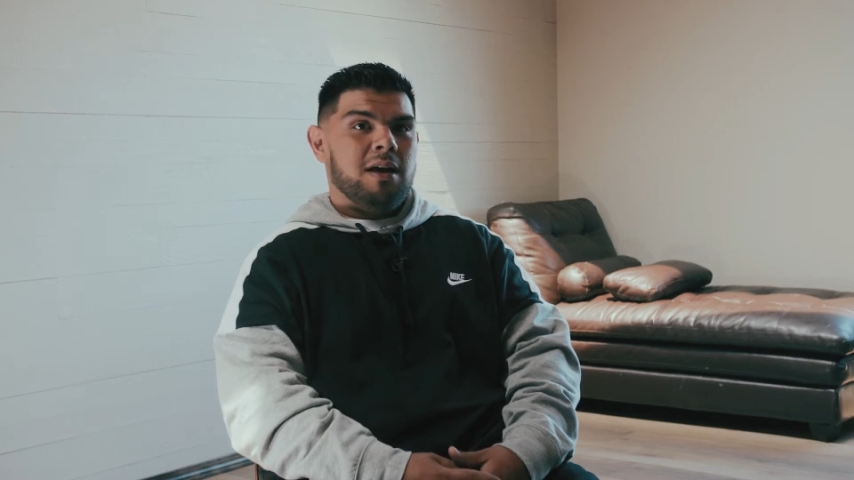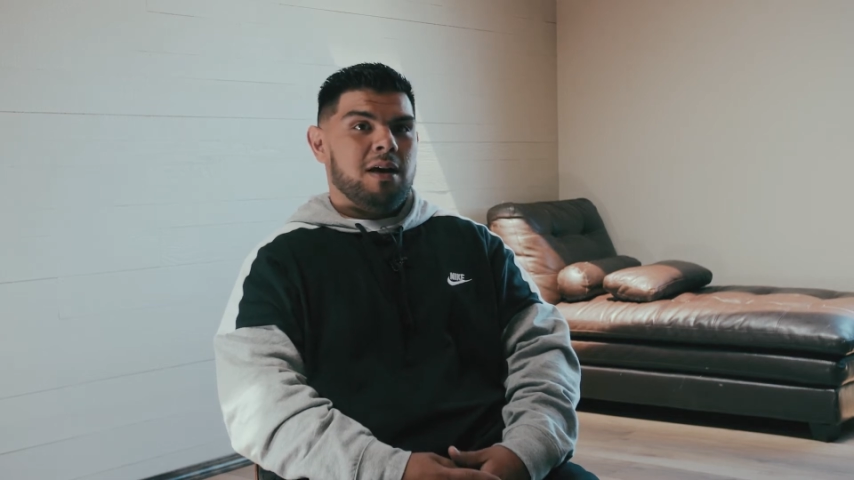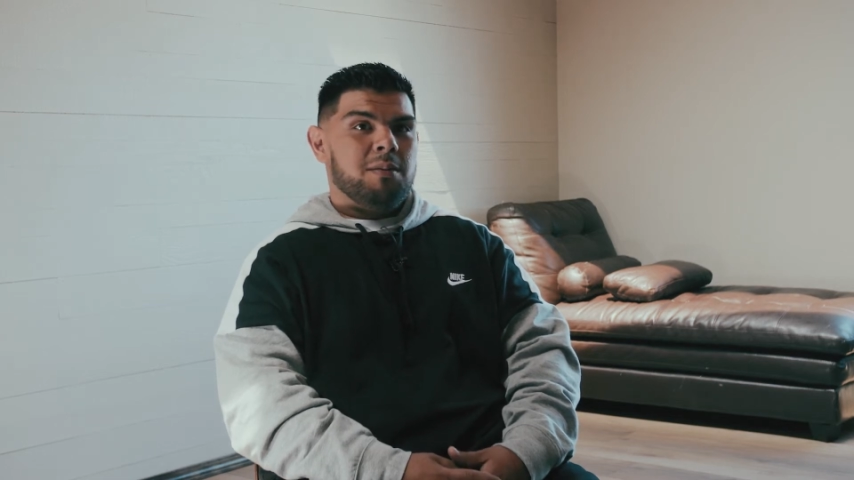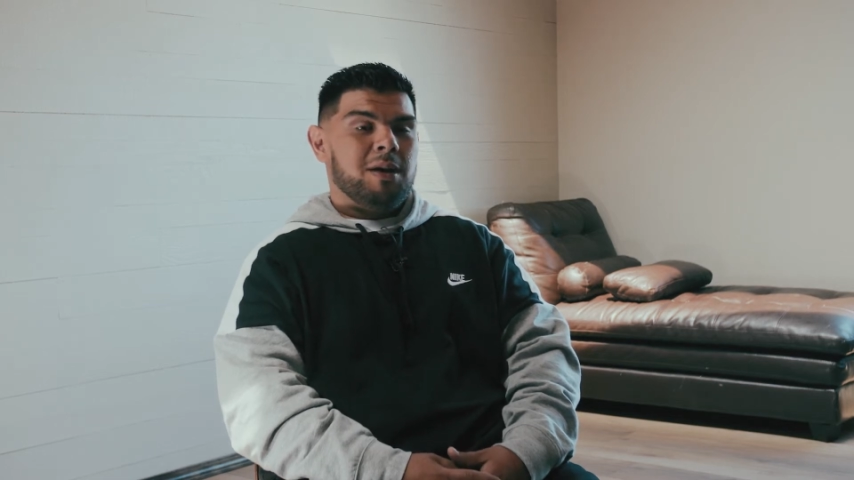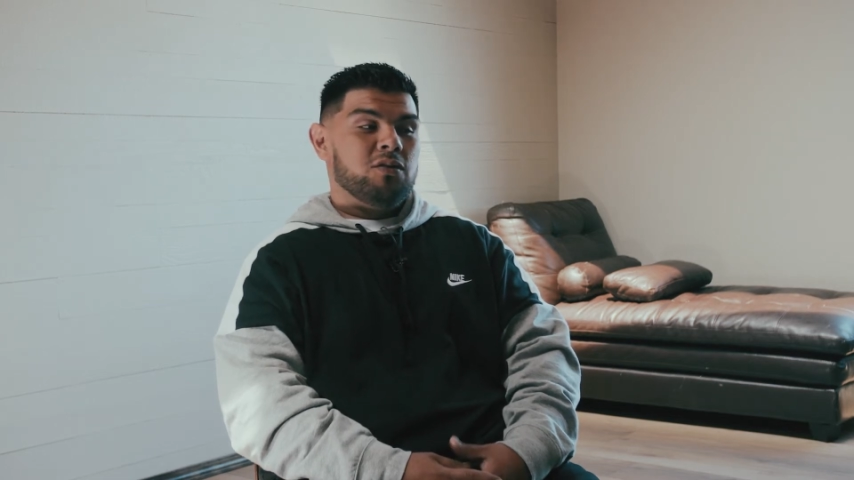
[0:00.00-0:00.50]

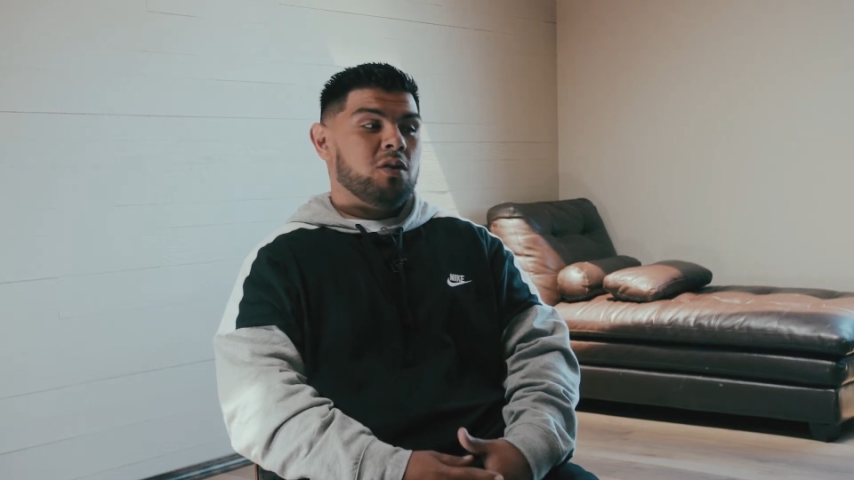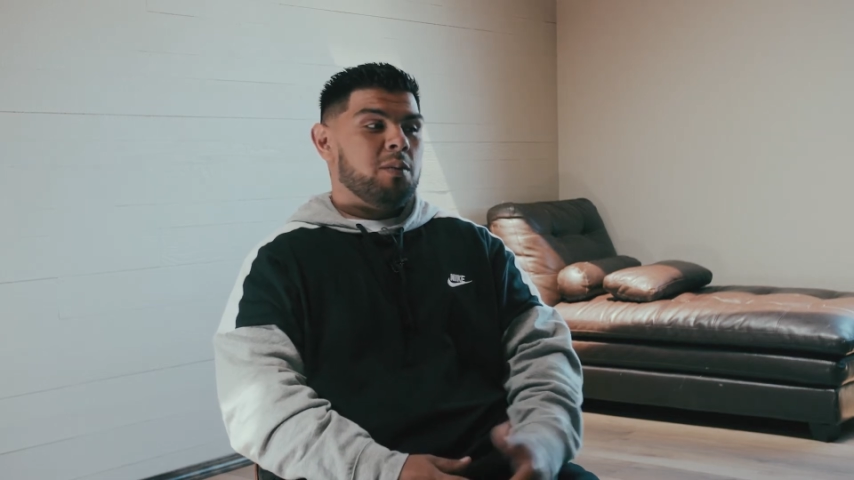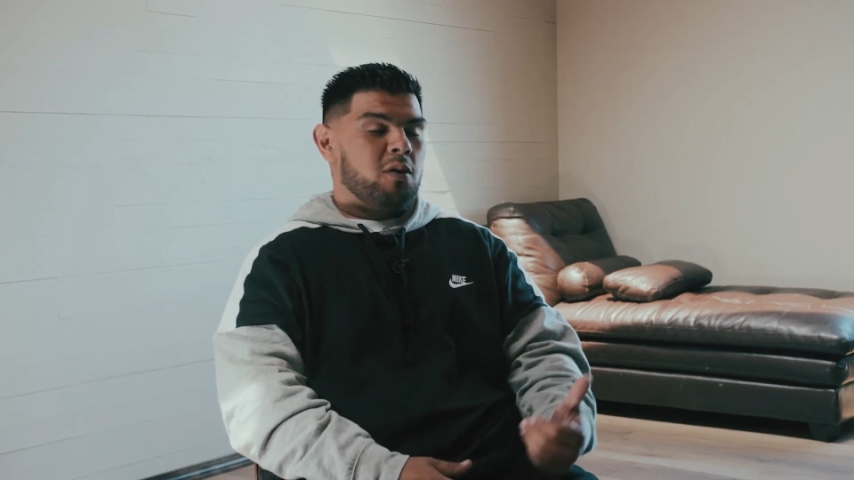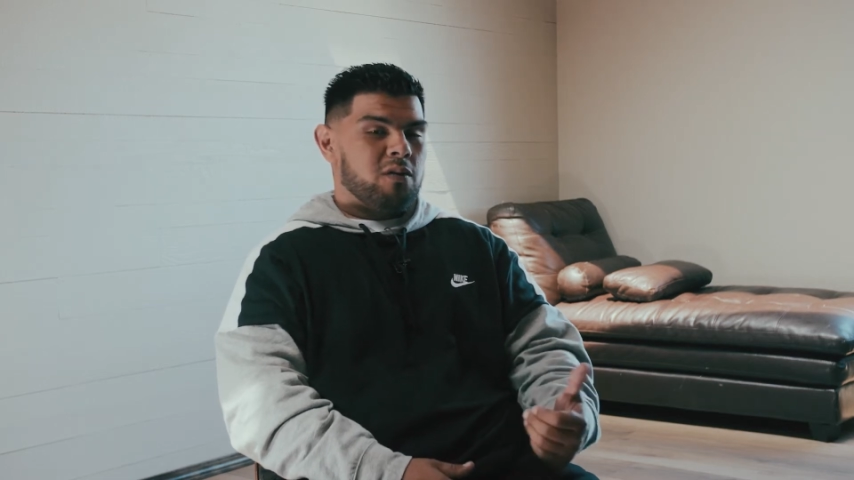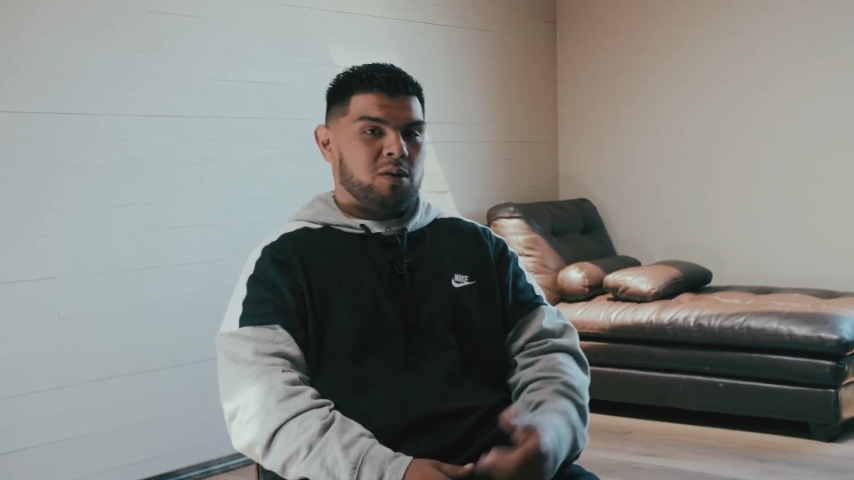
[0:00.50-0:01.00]
I grew
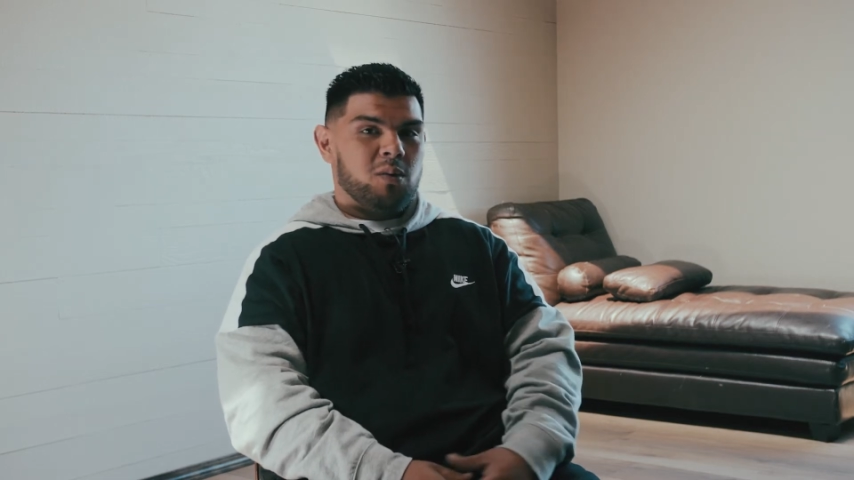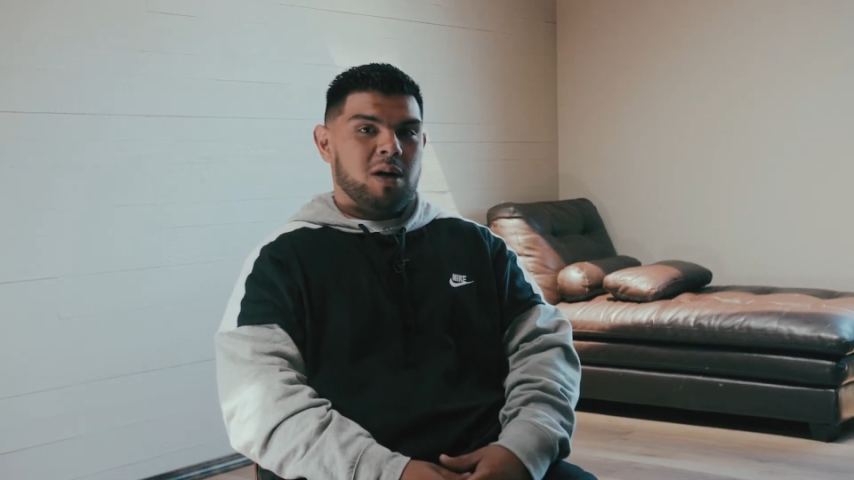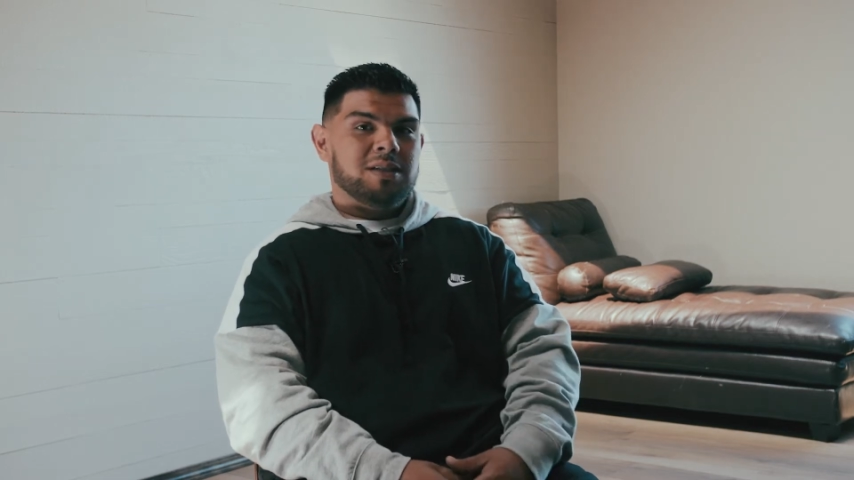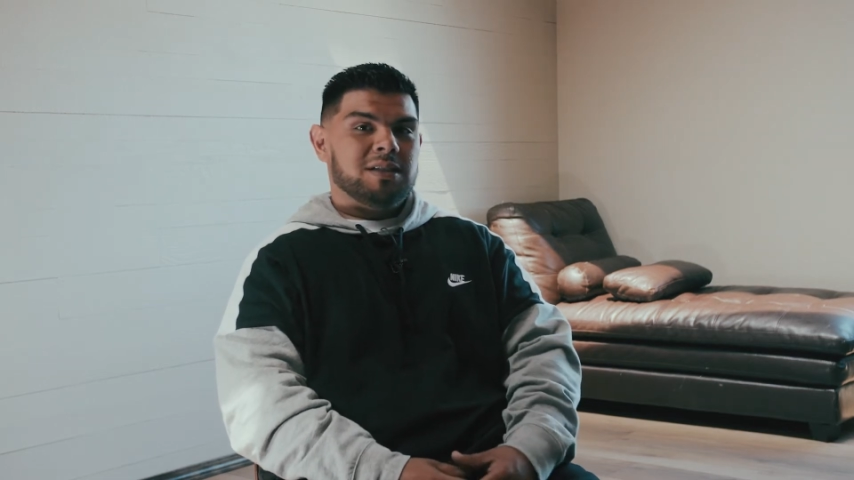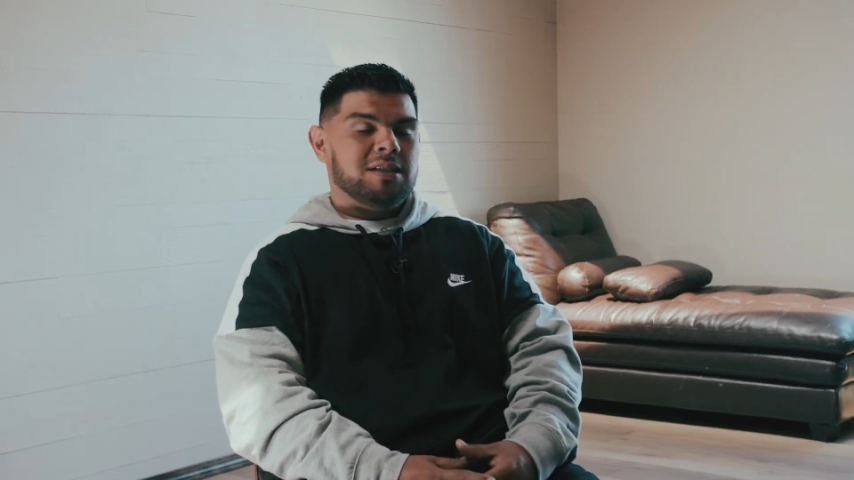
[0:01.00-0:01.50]
up over in
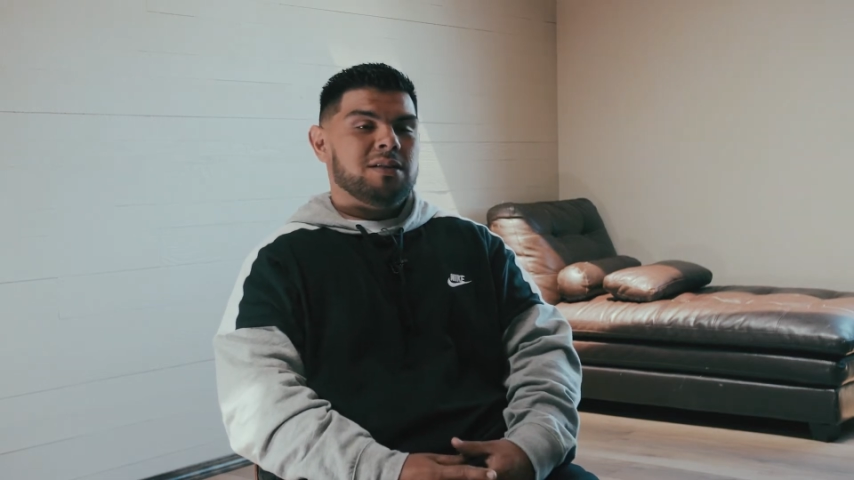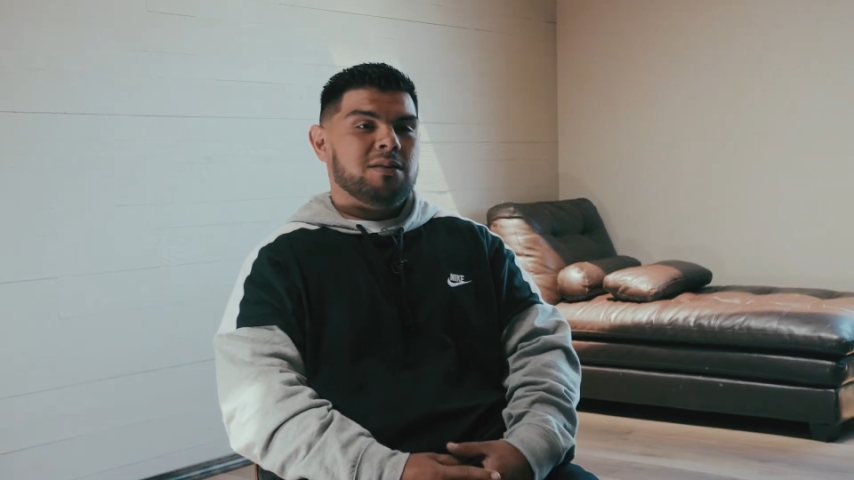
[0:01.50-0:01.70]
Washington